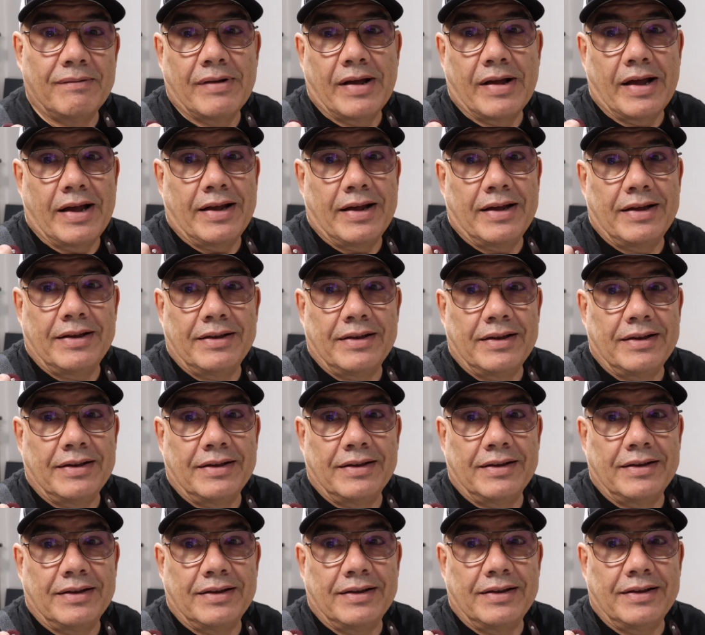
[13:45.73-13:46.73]
And
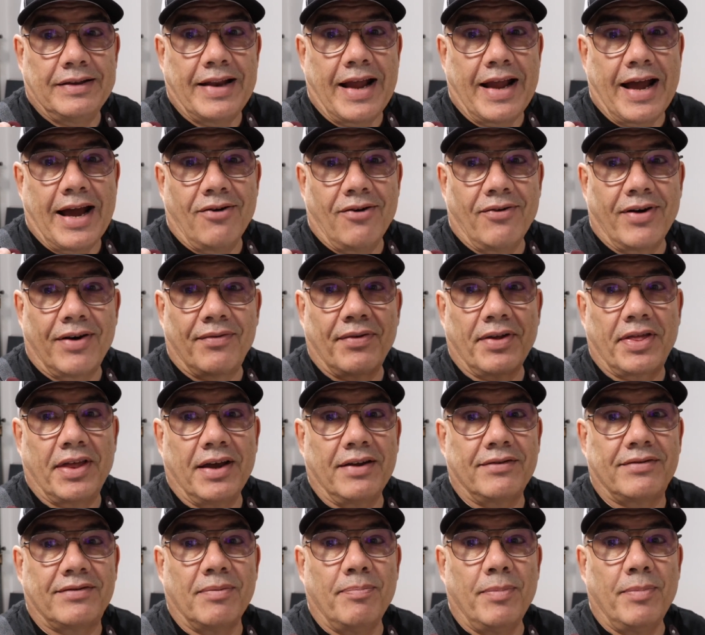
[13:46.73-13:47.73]
now
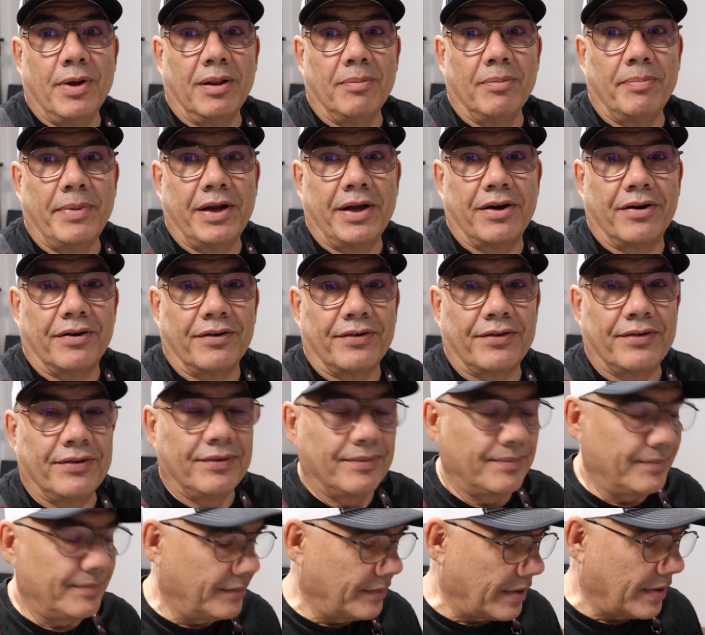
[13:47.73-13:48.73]
everything's in millimeters.
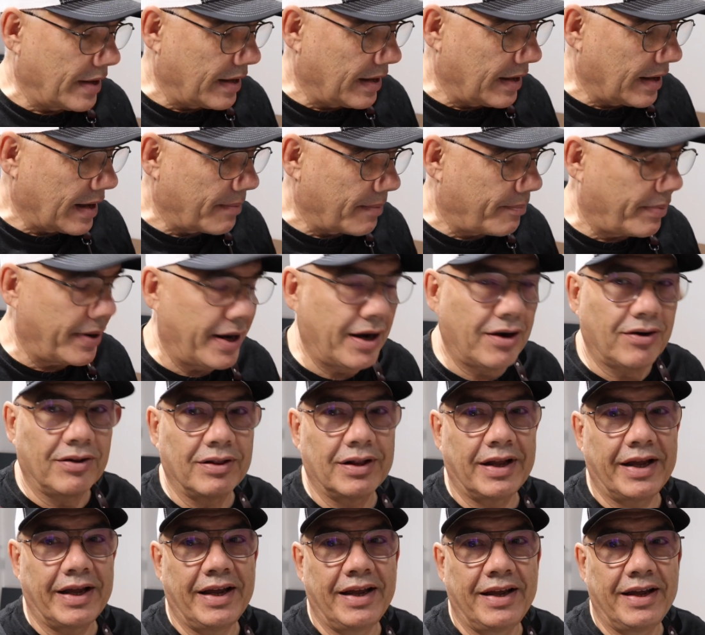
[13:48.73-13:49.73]

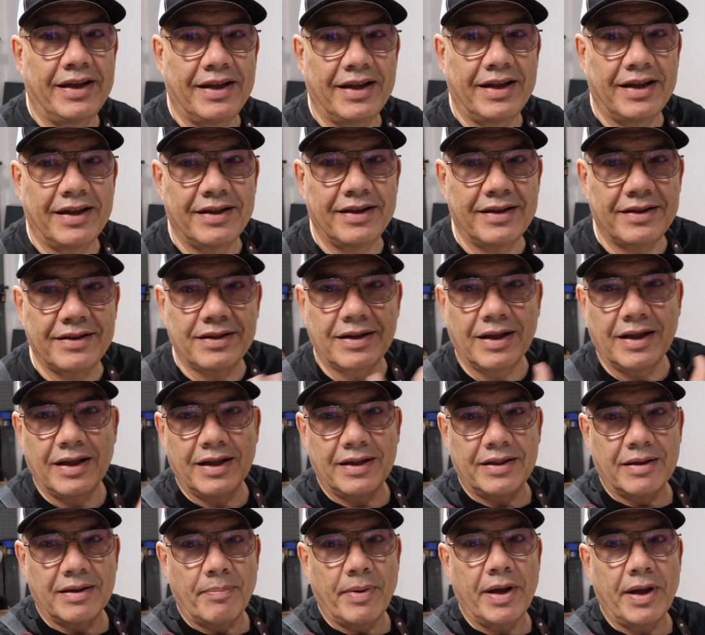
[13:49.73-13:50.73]
Apparently,
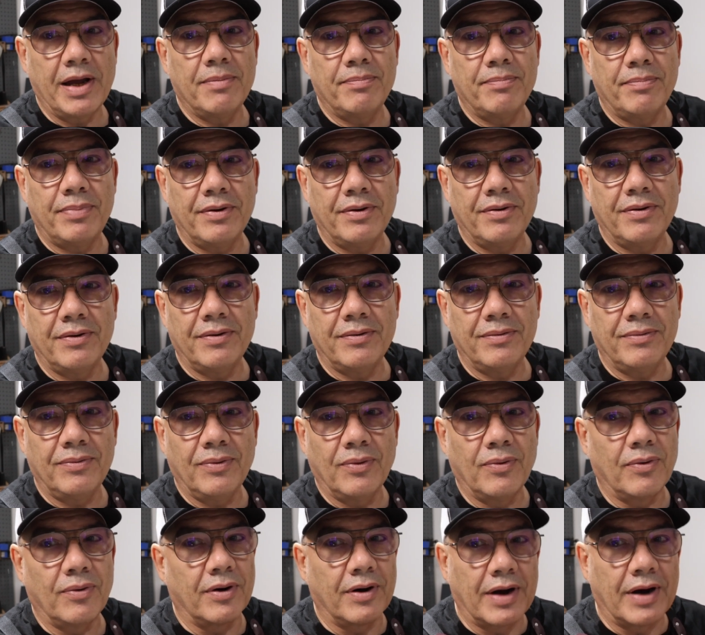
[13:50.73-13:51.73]
the Bambu,
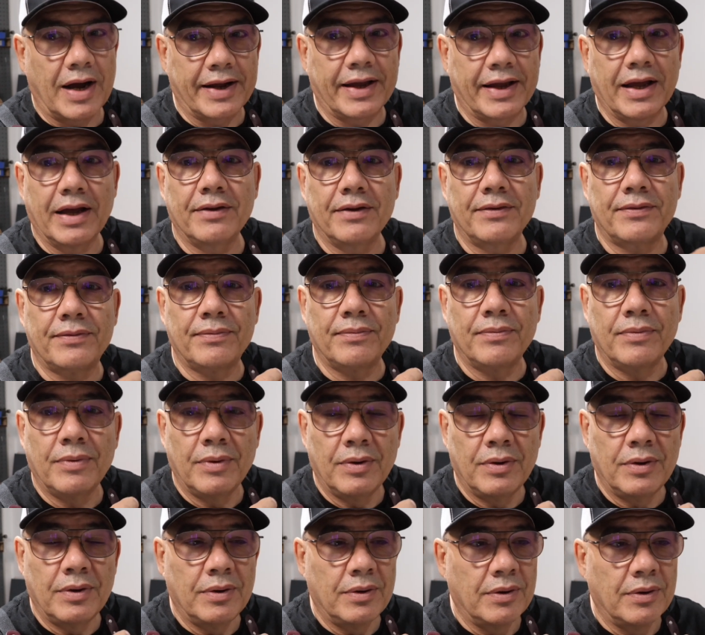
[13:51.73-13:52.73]
or I guess
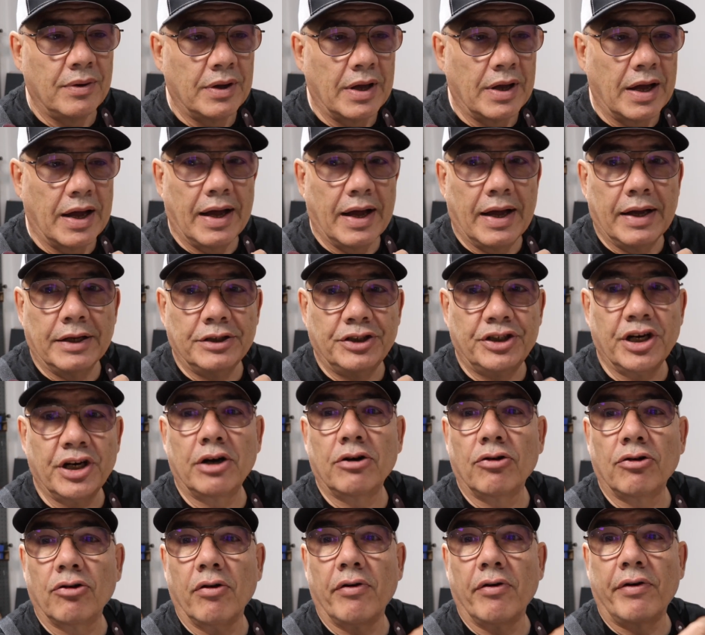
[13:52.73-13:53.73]

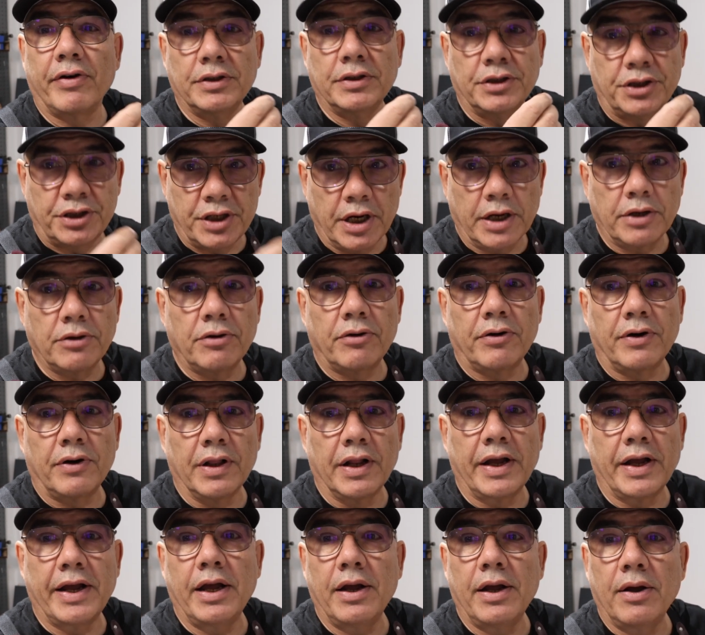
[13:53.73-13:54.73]

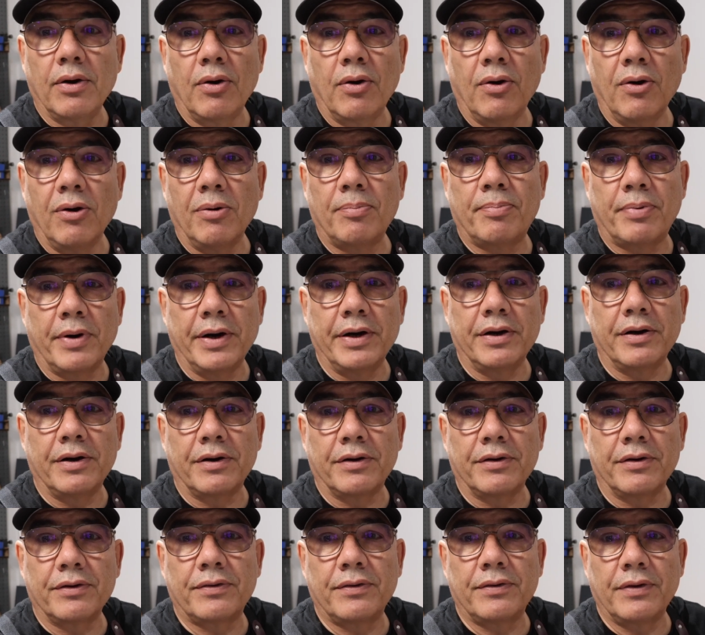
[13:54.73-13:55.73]
generally all
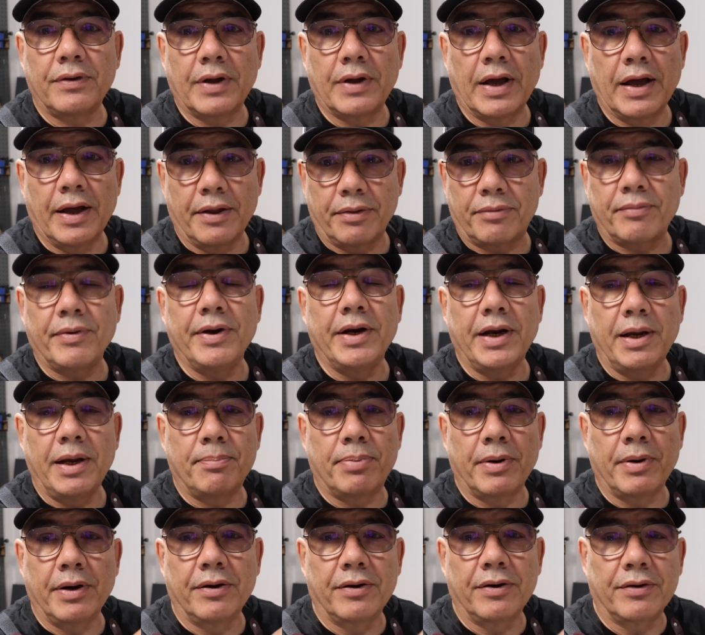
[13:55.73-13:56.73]
printers,
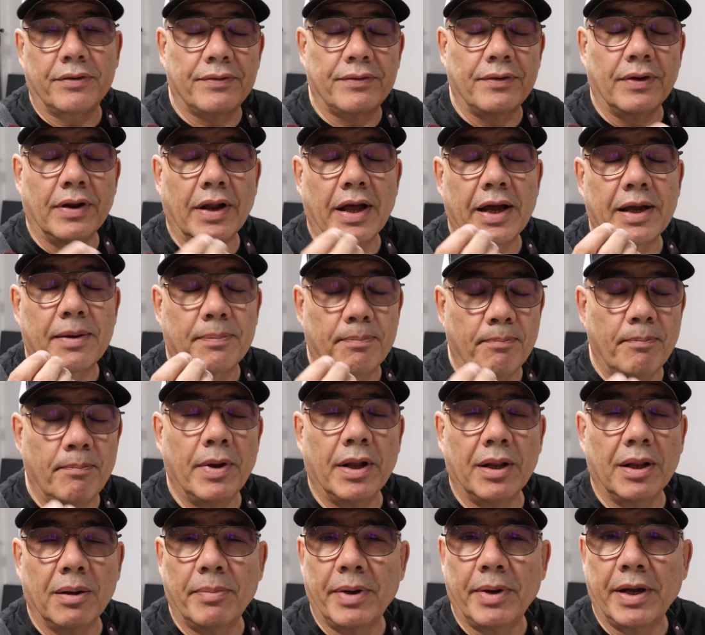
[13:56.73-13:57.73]
3D printers, like
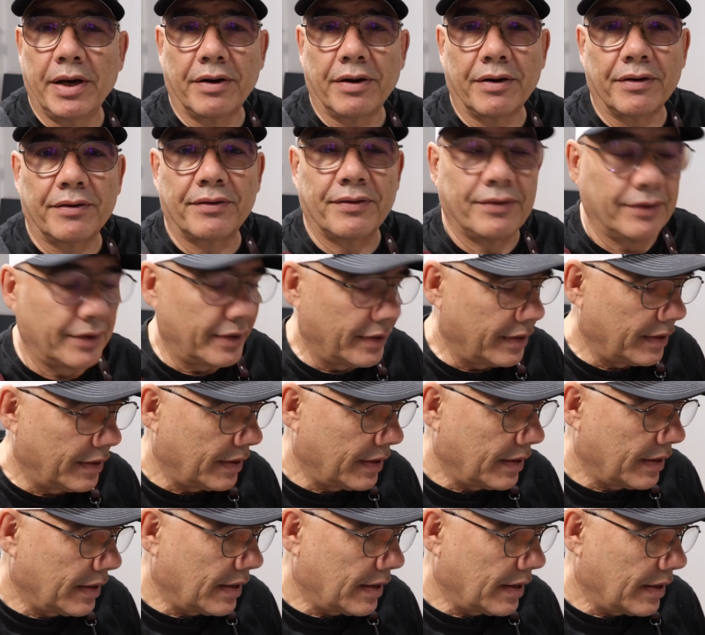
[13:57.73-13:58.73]
millimeters.
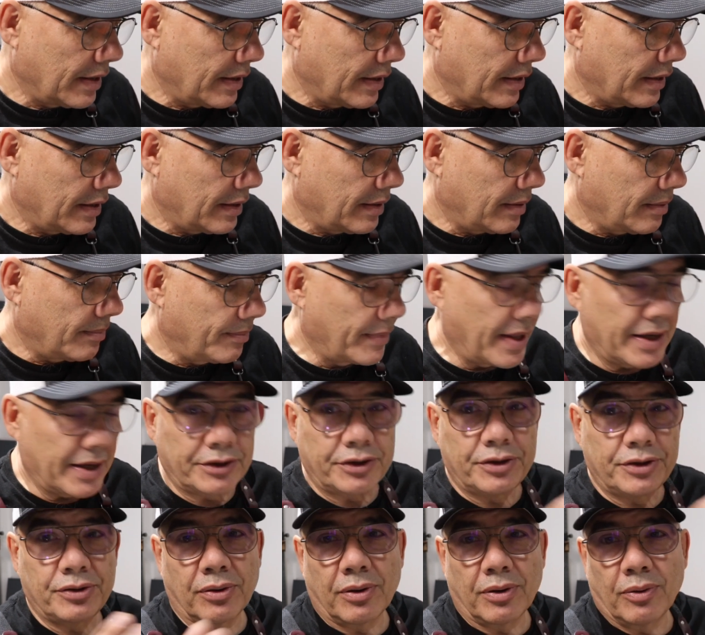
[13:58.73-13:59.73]
I'm not
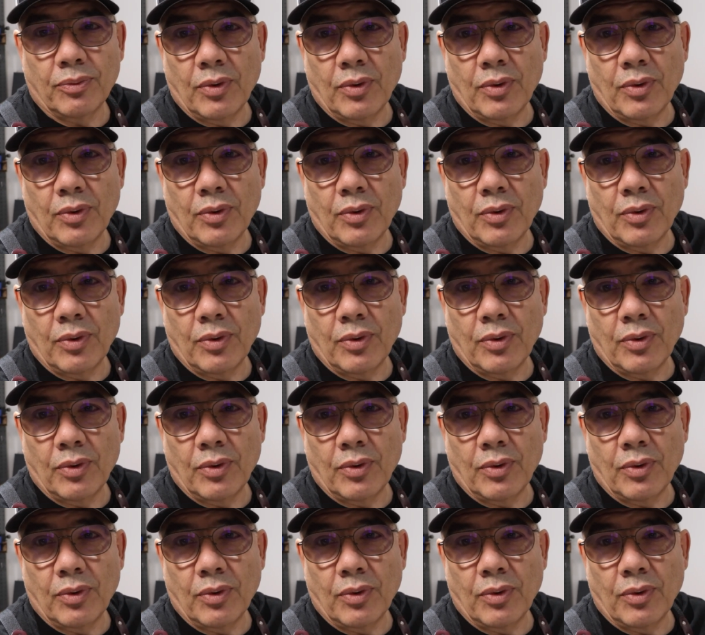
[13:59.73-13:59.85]
sure